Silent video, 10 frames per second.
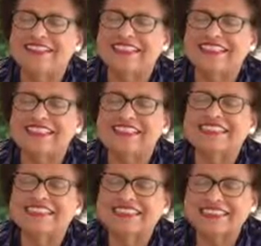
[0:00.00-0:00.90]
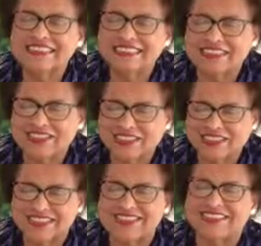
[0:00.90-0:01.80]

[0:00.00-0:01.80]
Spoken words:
that is good.